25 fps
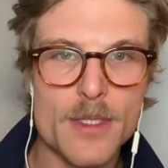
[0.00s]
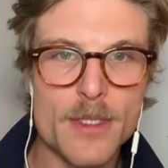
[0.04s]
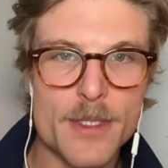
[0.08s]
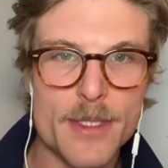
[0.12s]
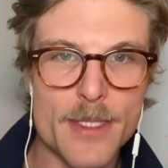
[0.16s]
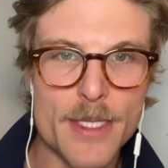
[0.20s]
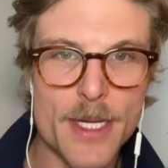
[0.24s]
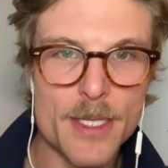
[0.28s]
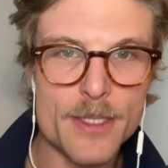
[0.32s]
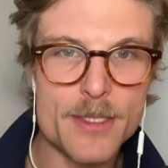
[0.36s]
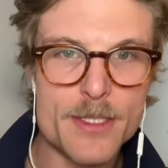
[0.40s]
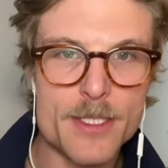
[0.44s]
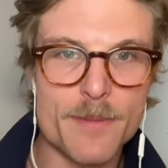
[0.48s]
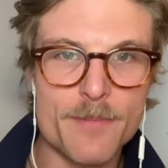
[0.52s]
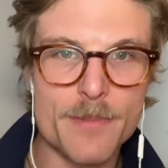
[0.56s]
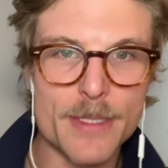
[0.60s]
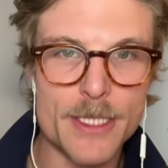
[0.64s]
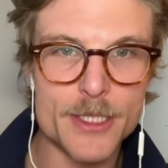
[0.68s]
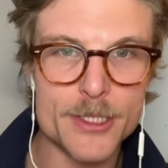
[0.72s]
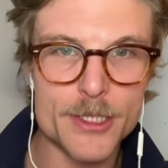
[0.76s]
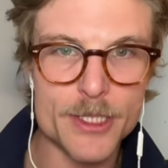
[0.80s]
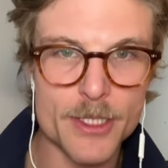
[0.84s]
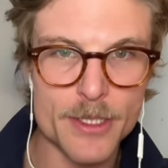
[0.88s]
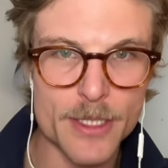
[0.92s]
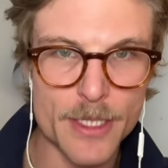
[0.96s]
Not to
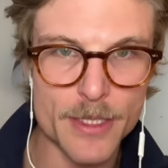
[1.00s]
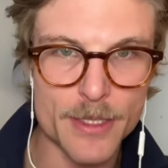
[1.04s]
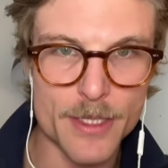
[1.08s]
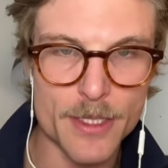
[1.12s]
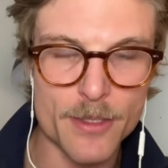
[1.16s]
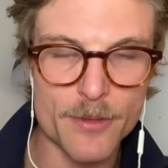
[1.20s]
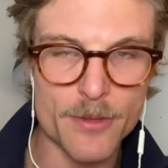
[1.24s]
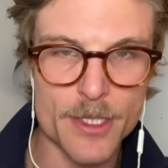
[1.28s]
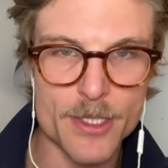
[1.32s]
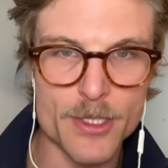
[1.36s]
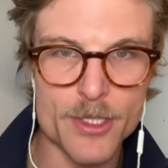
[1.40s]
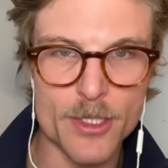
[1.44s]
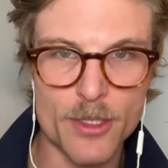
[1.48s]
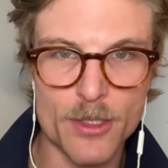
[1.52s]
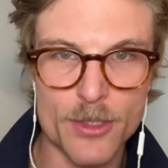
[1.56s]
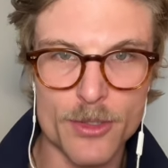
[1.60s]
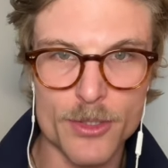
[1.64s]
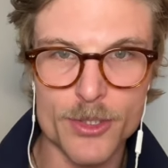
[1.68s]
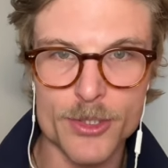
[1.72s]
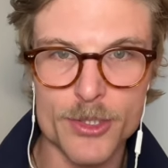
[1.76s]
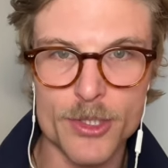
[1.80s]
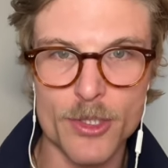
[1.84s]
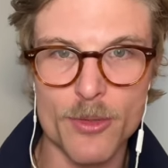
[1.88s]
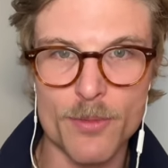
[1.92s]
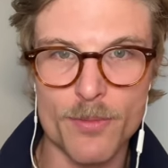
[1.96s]
mention that there is
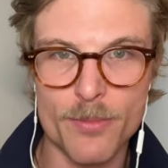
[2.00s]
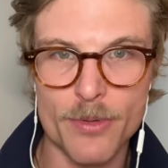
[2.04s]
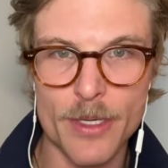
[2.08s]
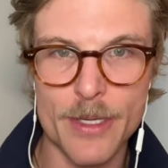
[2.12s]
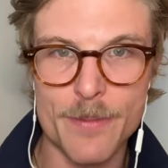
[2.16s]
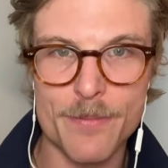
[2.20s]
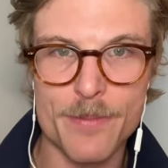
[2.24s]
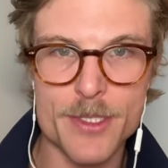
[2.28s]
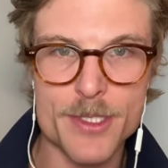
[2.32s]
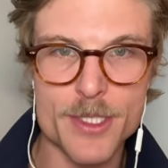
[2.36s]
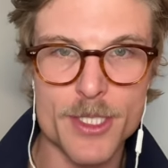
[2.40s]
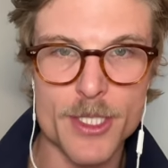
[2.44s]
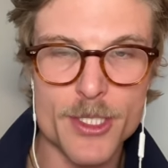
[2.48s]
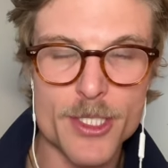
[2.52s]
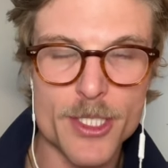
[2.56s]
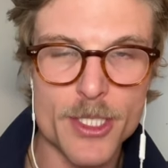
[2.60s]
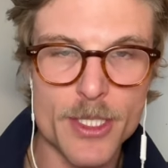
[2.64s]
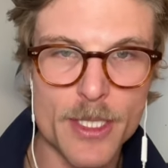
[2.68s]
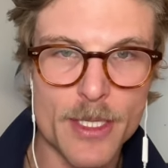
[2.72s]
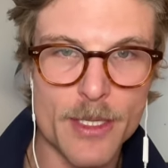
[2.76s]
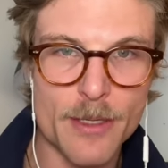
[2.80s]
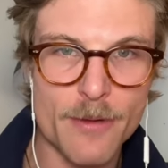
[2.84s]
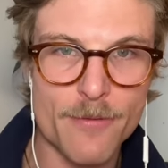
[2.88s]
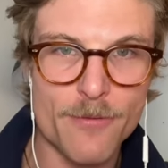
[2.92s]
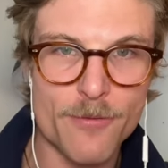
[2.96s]
also
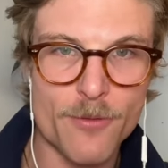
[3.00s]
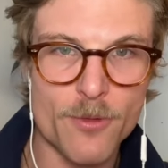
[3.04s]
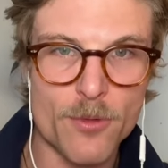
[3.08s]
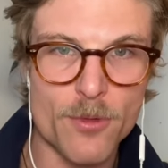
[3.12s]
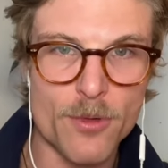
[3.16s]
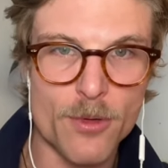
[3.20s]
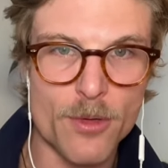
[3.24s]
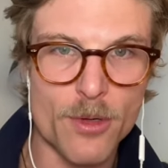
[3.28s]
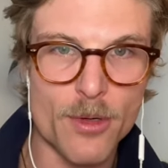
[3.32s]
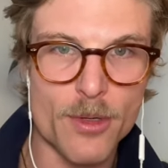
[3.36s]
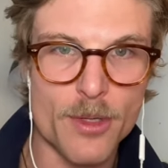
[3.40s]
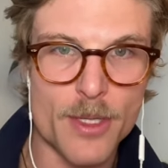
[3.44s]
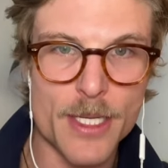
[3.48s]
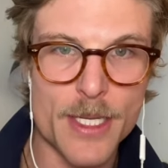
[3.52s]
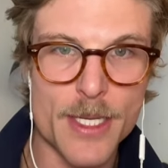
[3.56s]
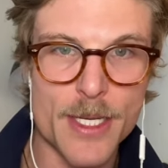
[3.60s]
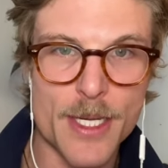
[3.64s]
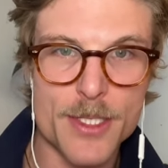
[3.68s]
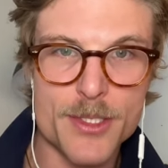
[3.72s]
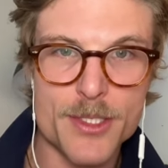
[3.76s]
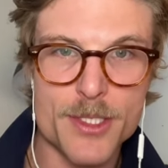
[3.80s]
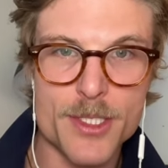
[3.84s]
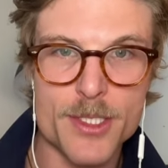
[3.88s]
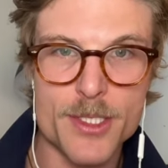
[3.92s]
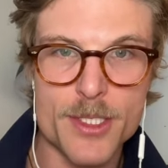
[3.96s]
pre-positioning for the
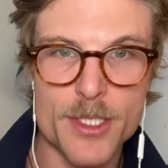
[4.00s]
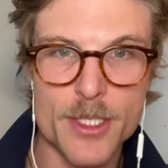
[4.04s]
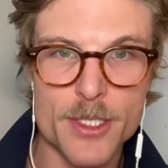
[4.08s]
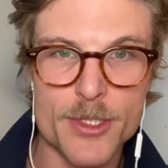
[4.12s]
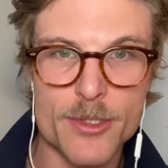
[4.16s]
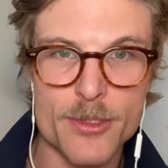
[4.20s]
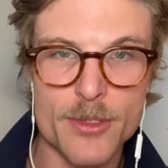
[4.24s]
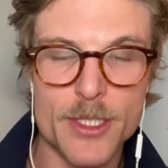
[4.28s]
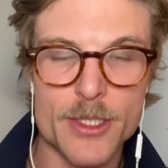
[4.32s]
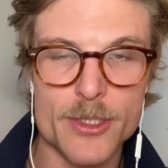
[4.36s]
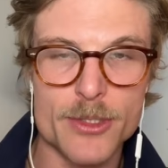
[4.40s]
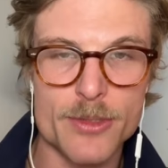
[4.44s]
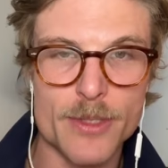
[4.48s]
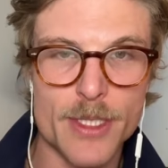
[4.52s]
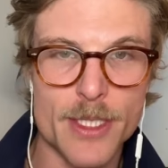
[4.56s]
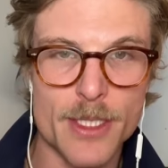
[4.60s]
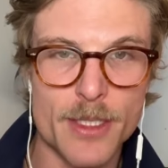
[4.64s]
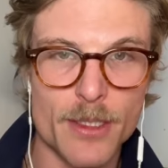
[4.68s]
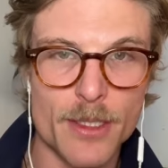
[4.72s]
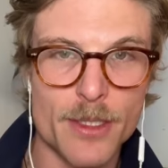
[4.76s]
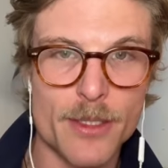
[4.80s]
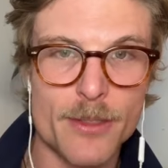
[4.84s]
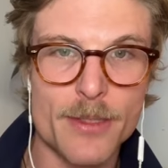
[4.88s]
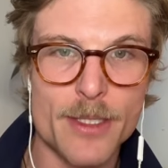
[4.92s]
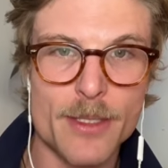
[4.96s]
SEC Treasury
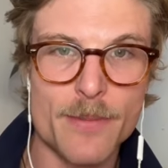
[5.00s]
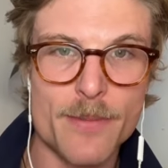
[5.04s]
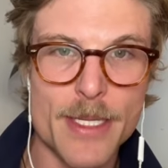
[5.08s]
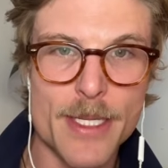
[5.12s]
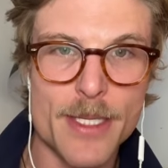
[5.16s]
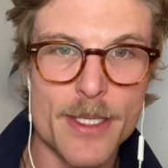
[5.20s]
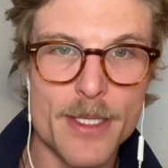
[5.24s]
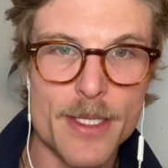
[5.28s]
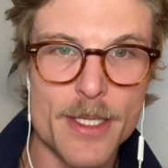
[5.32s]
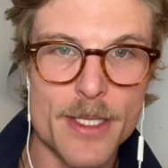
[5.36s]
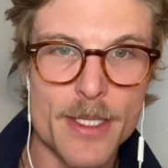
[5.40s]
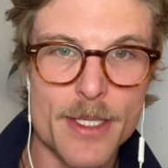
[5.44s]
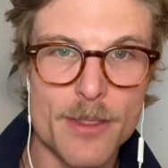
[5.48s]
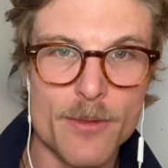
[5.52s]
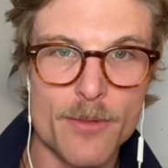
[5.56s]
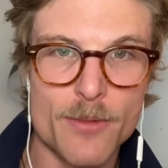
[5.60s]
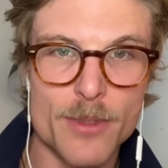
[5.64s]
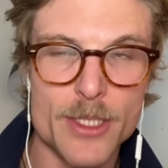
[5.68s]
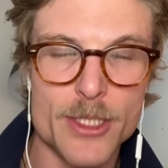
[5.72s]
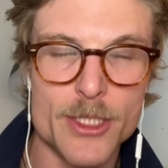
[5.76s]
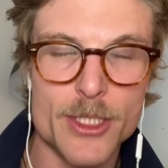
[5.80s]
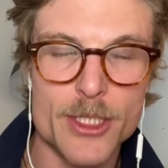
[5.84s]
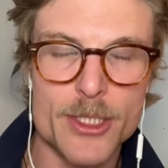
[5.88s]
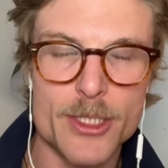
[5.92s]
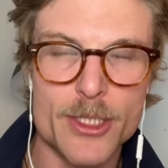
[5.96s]
clearing mandate,
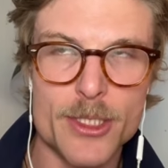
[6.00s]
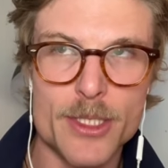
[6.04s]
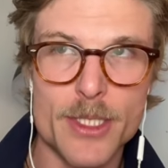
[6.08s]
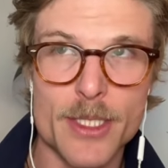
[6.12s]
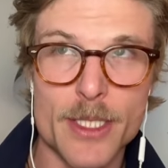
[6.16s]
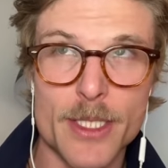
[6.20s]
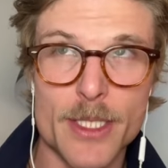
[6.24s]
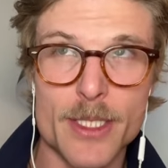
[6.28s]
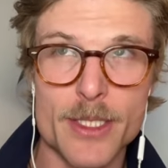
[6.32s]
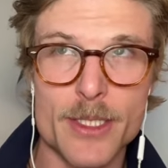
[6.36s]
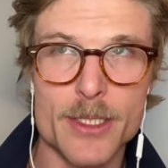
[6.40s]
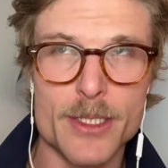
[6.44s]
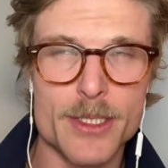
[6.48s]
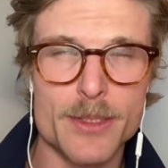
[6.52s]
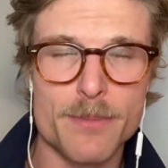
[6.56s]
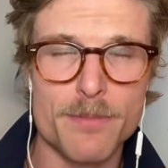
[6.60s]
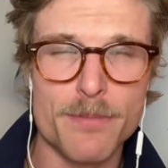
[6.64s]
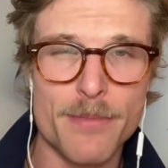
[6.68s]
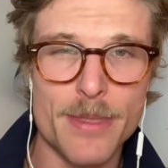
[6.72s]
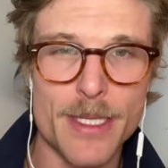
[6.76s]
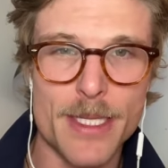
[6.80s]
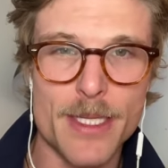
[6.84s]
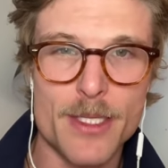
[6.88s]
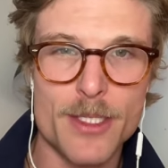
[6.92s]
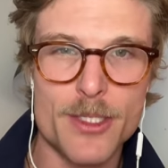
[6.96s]
which is
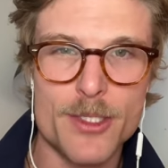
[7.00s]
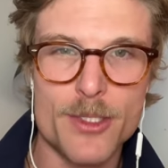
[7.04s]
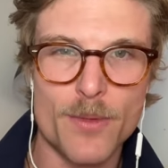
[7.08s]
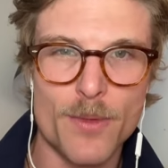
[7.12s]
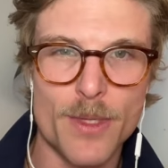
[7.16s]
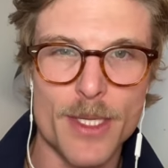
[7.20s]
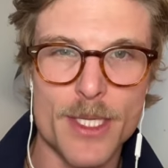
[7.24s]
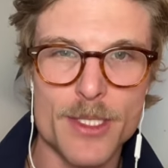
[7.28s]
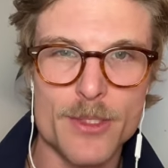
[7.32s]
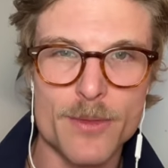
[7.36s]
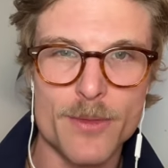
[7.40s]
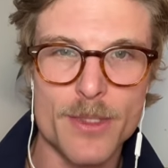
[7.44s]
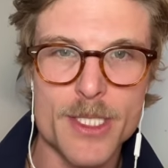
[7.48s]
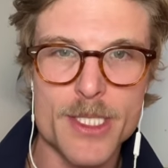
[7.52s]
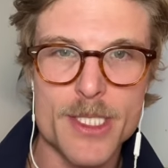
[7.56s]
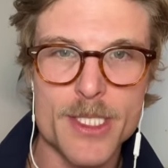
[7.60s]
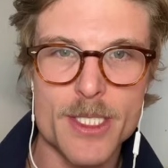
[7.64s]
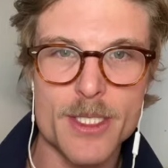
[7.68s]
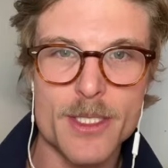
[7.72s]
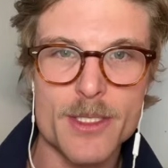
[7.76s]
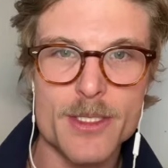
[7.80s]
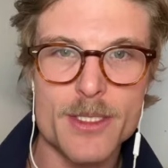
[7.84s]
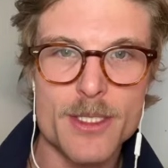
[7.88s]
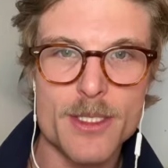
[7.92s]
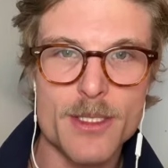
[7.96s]

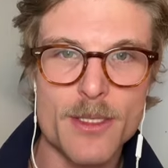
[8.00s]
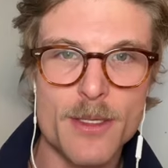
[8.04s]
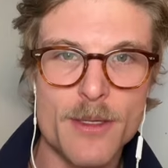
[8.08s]
mid-2026.